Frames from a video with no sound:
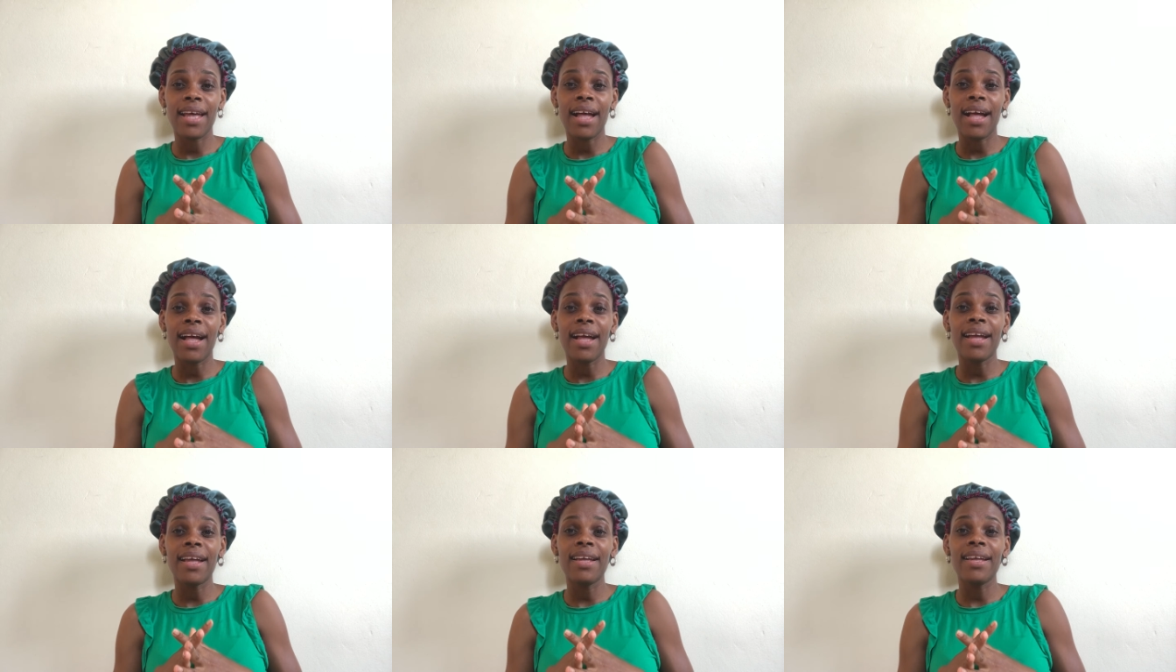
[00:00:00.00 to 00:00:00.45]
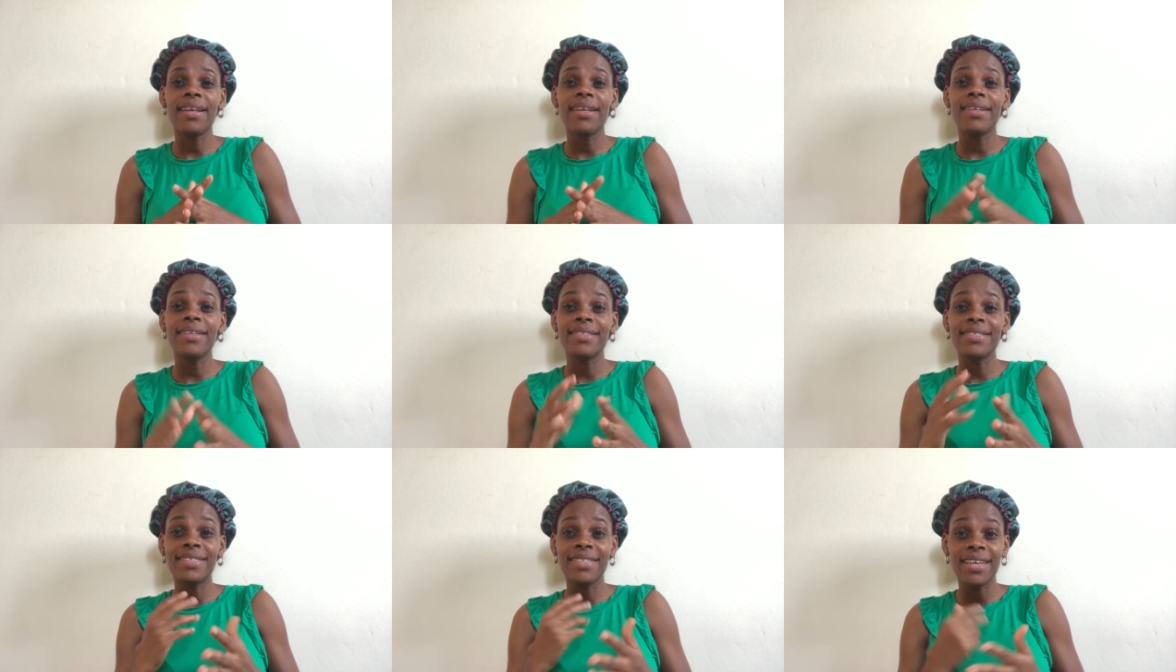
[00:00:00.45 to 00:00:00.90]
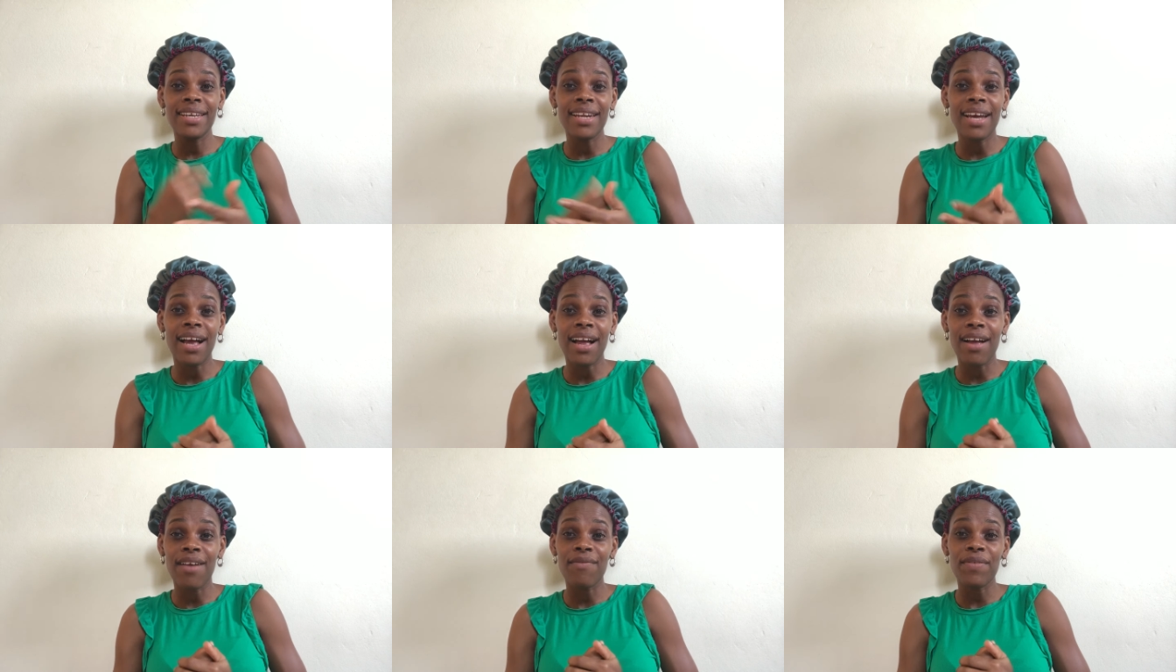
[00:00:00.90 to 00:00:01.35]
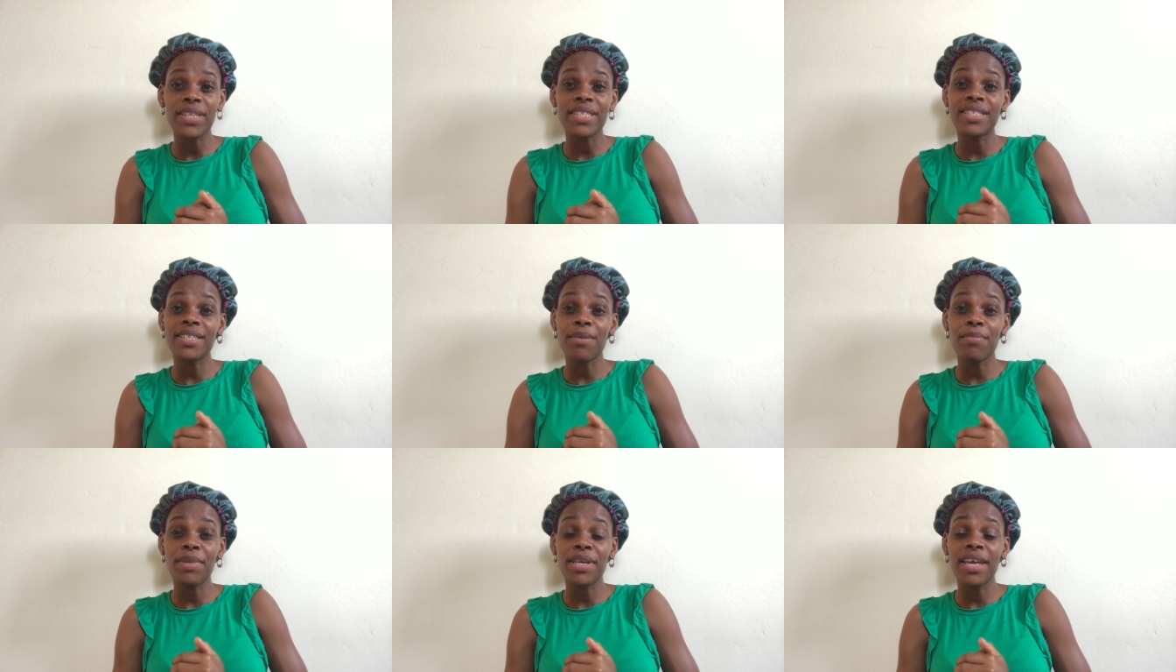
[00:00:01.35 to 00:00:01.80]
I did have a
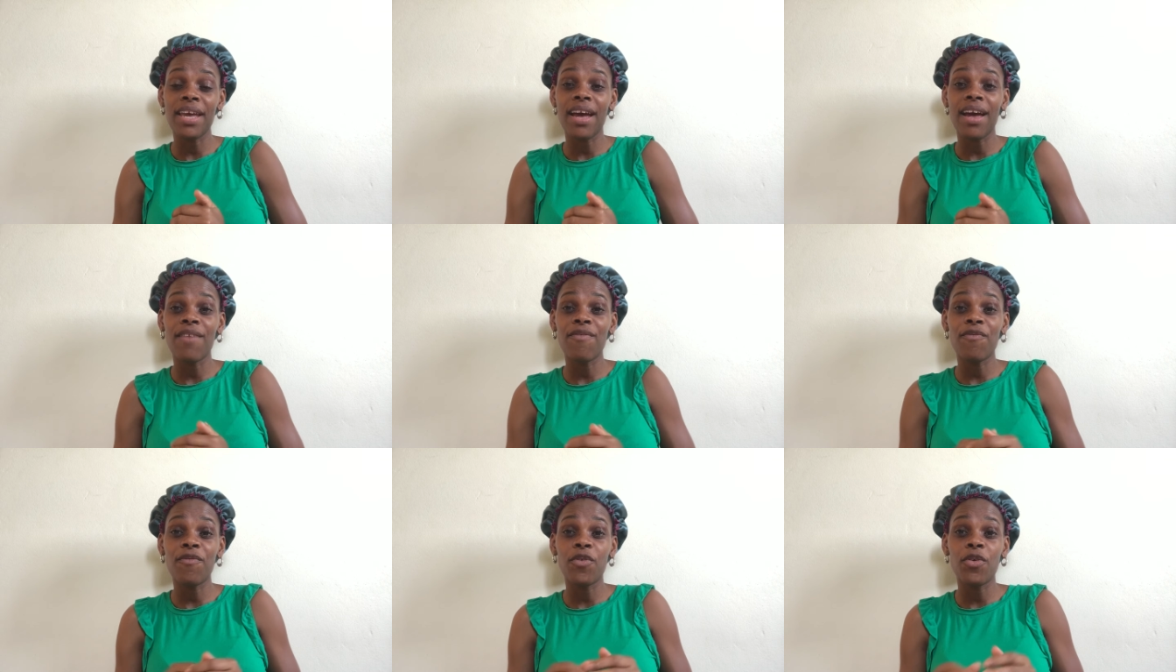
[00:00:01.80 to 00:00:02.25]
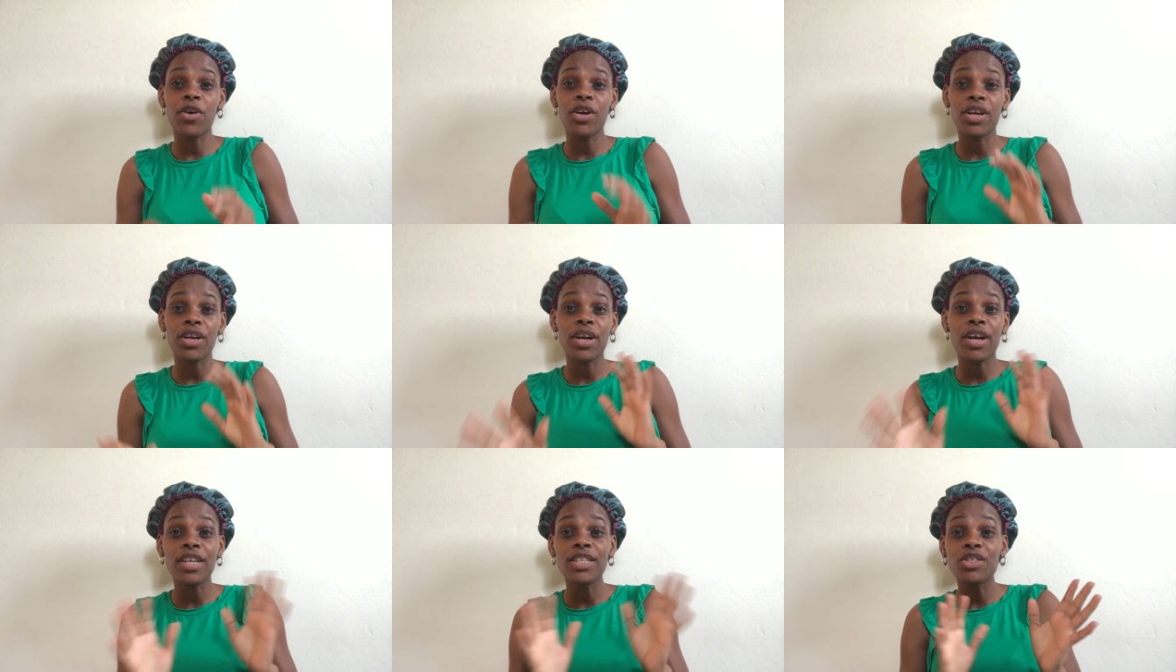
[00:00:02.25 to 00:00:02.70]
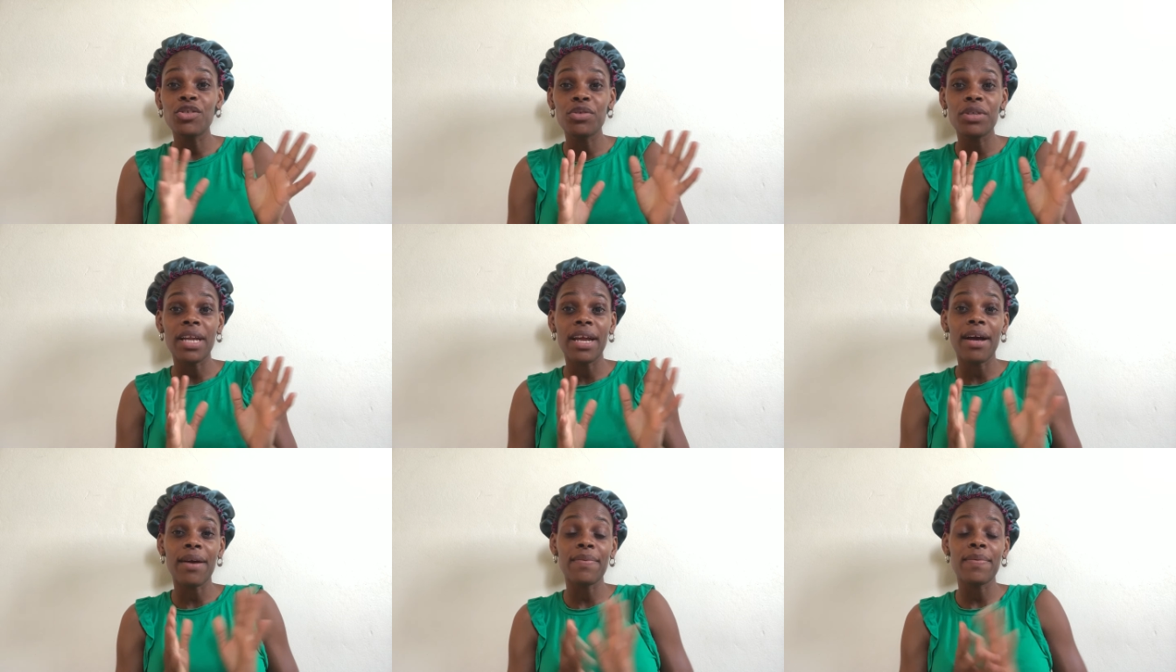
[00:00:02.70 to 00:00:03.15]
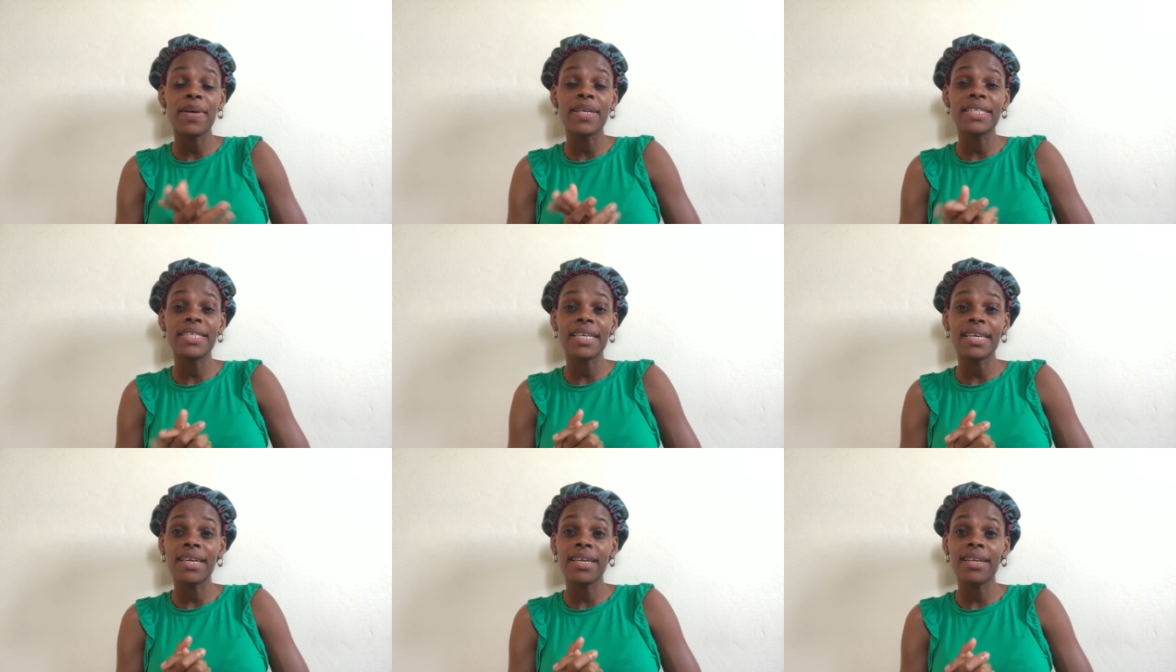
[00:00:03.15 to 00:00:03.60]
SIM card for the country that I
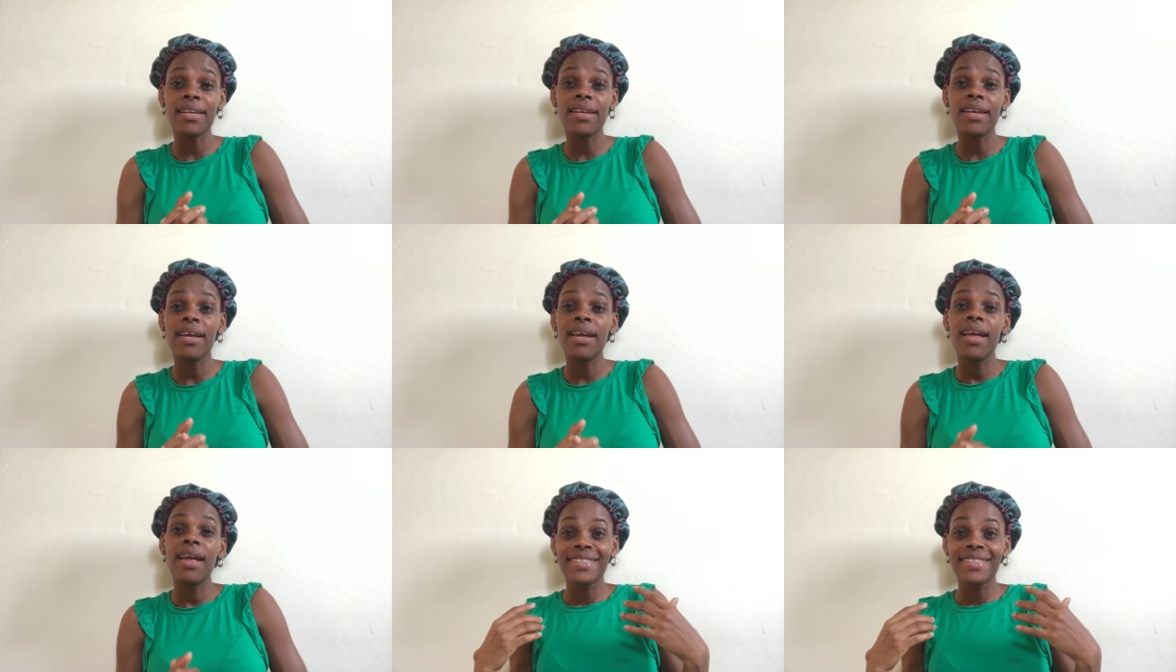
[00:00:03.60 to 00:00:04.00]
was in.